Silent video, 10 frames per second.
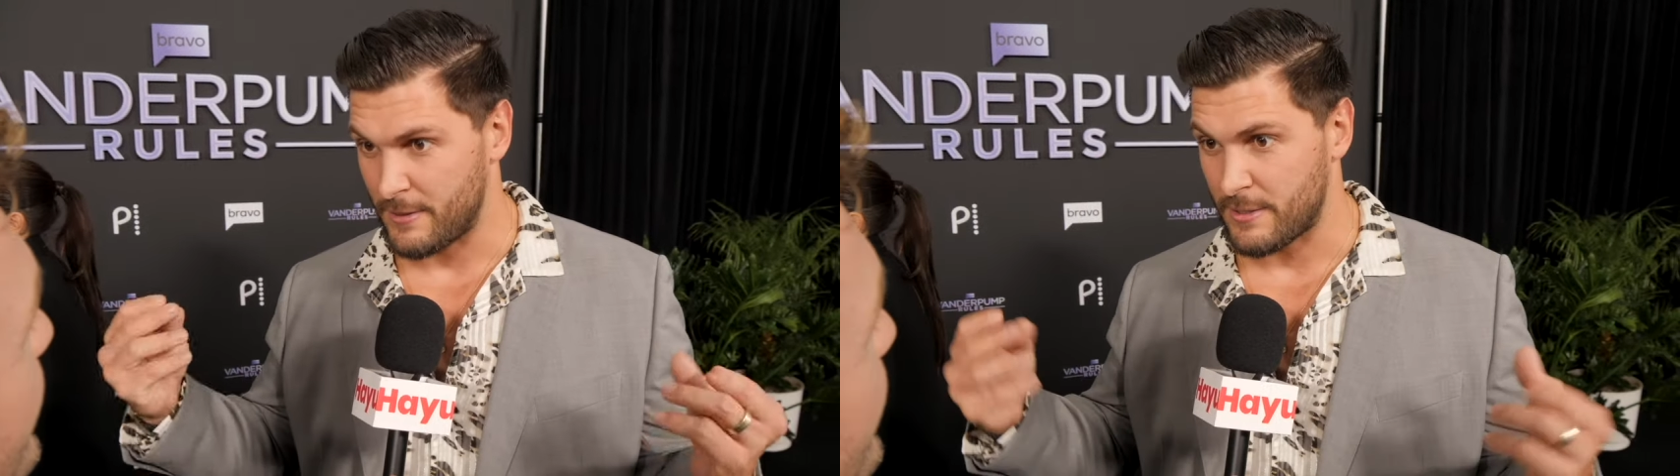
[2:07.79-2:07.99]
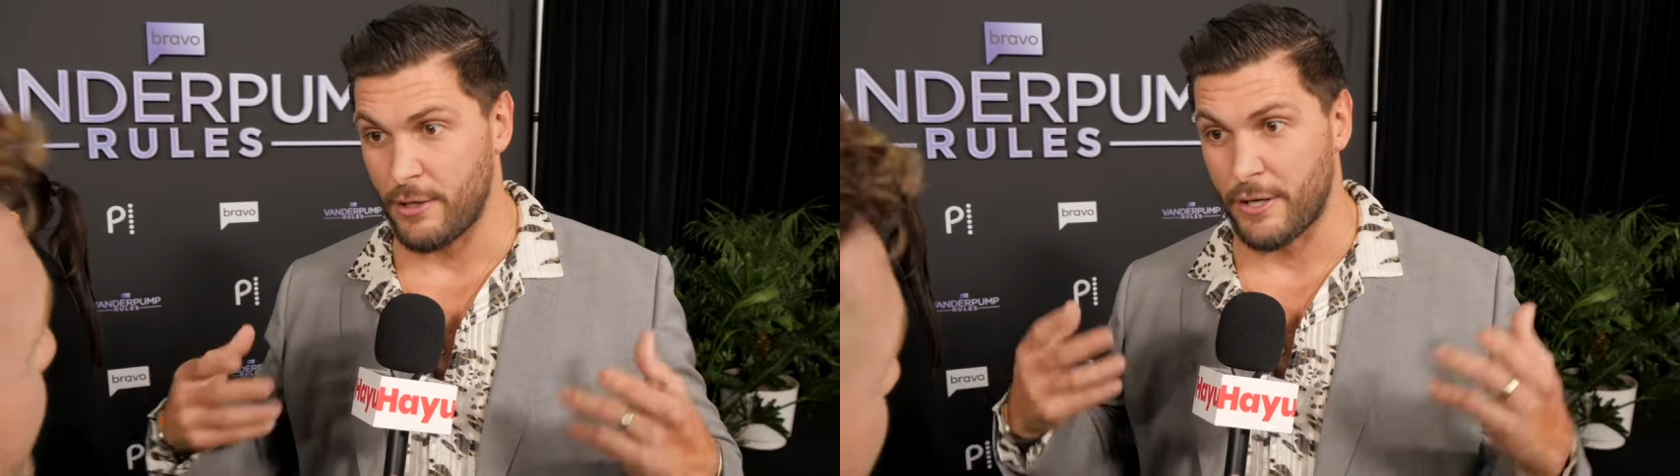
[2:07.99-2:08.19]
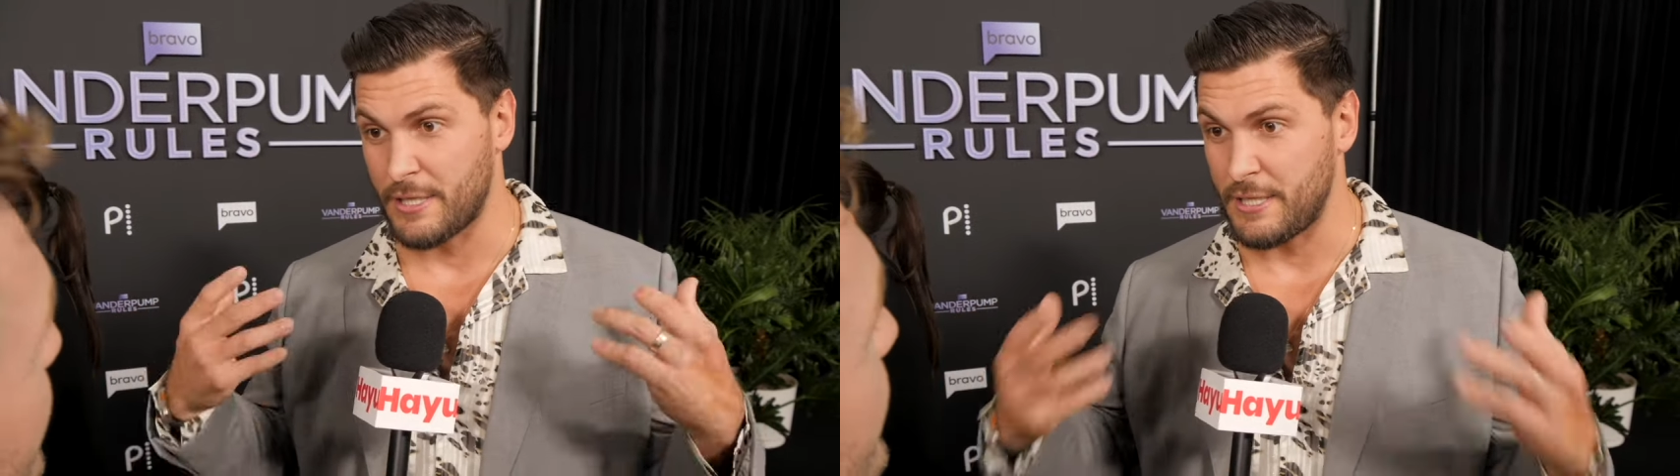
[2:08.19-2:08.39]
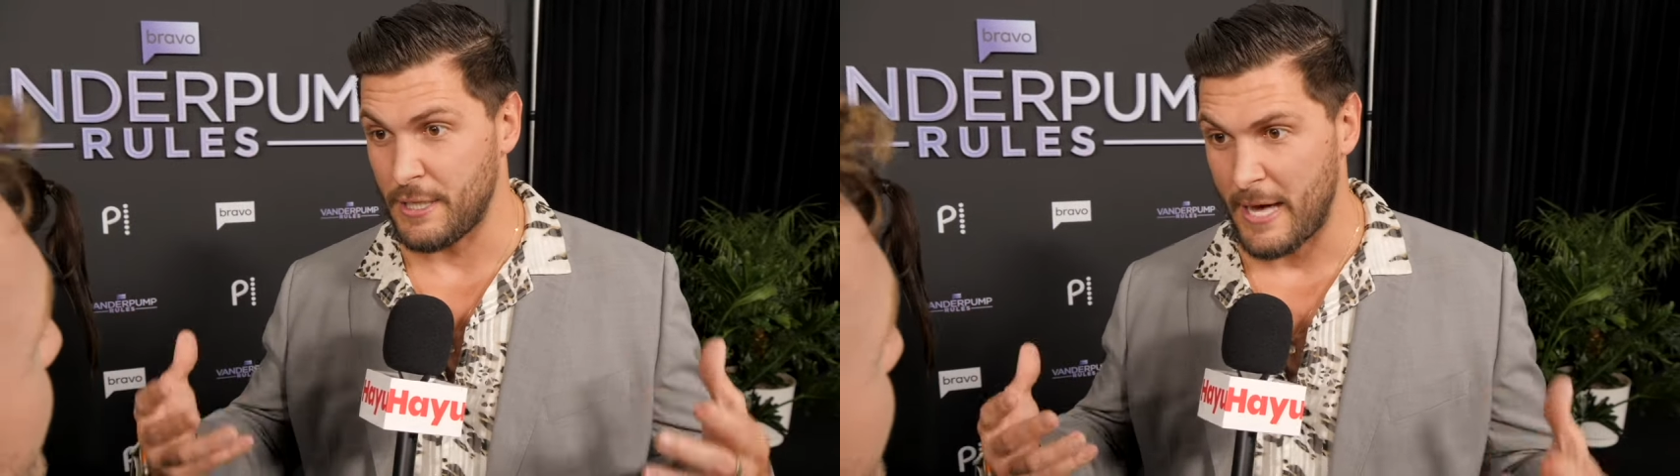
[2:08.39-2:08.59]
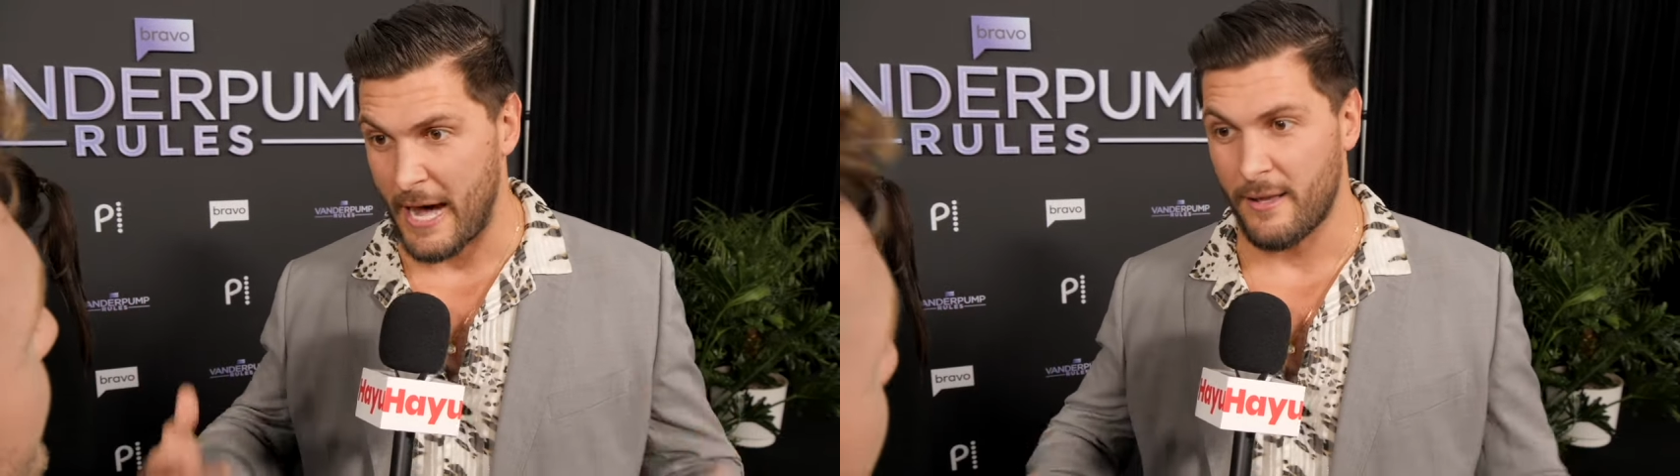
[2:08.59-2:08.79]
So you're going to
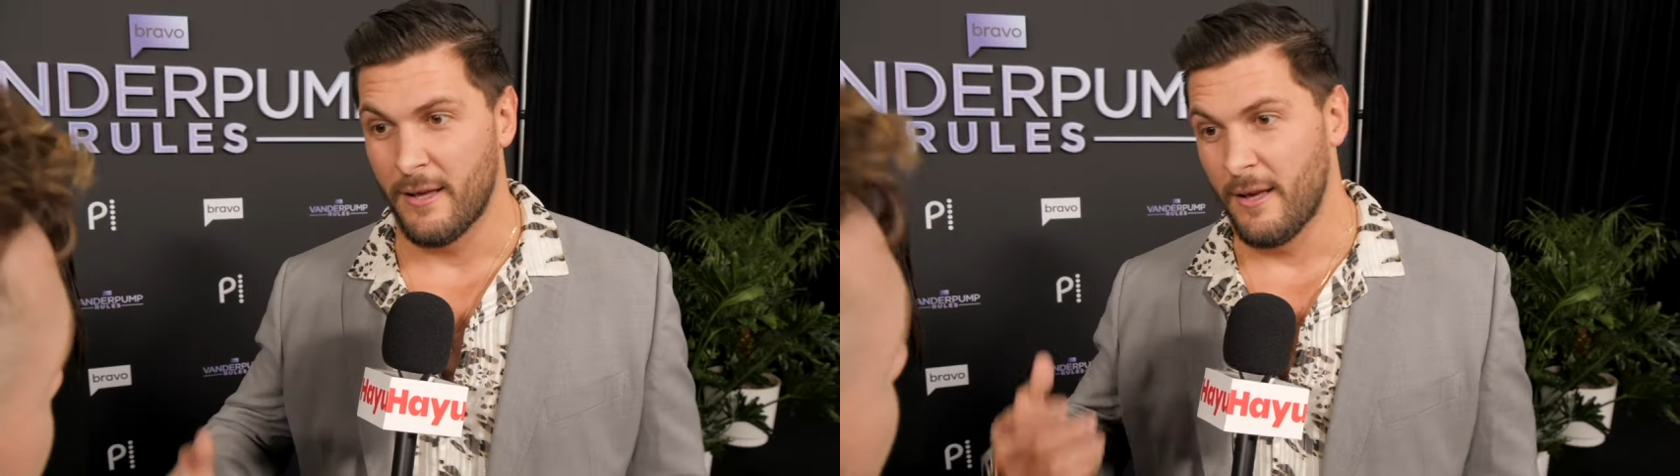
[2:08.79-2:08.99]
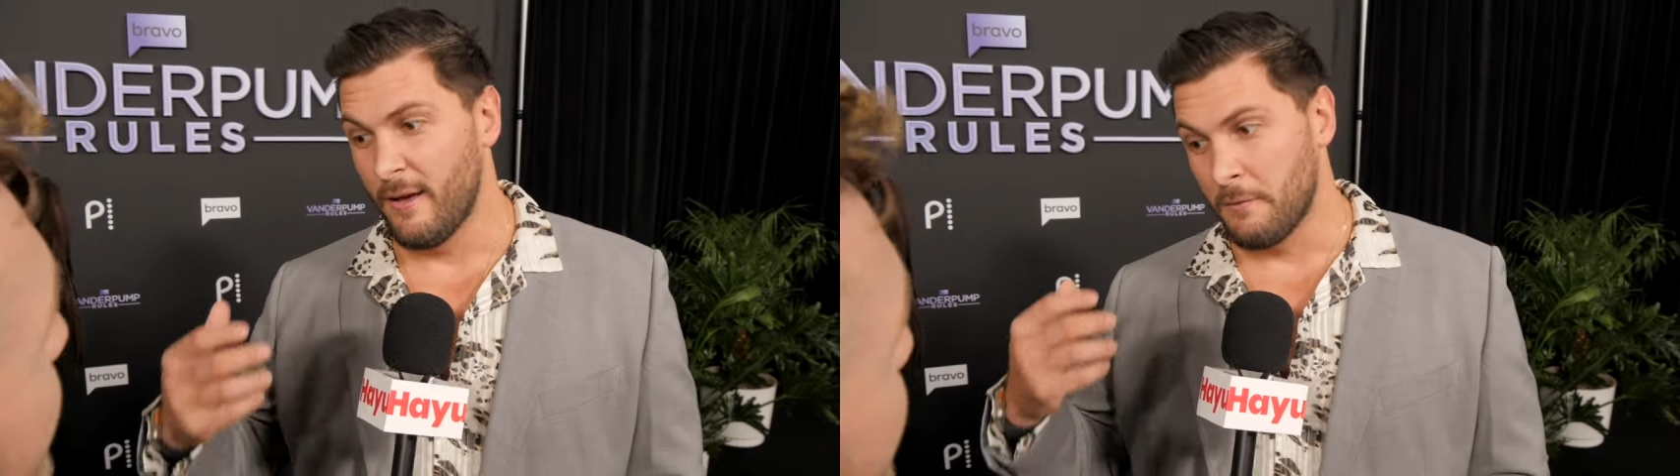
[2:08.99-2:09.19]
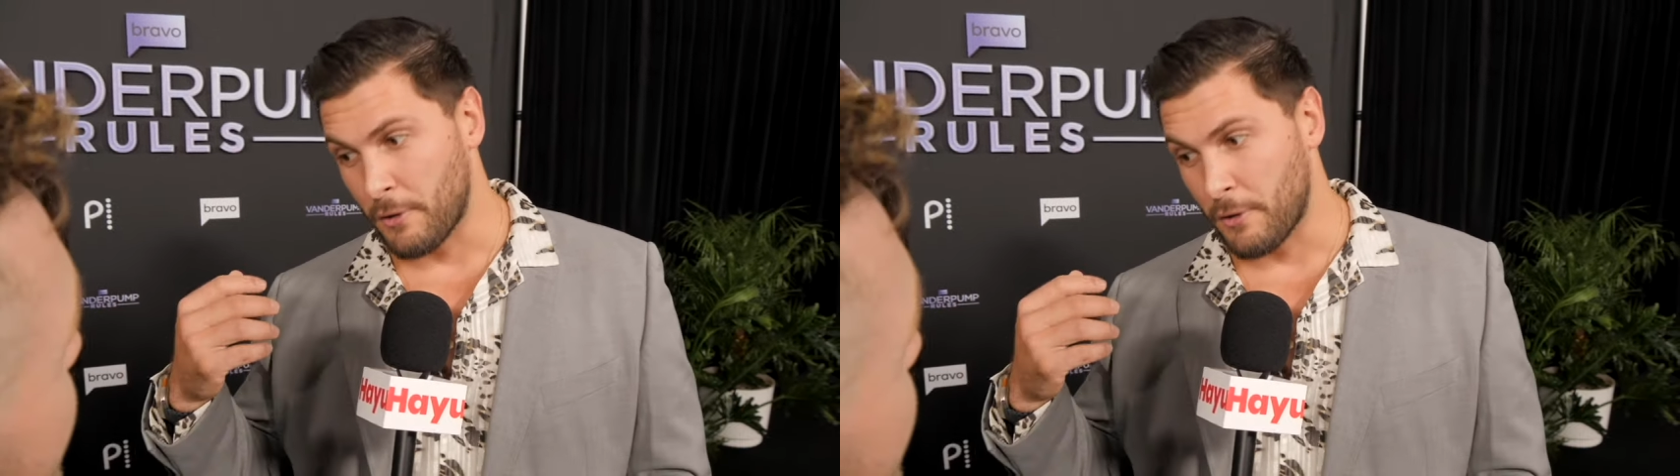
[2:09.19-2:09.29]
see that. Yeah.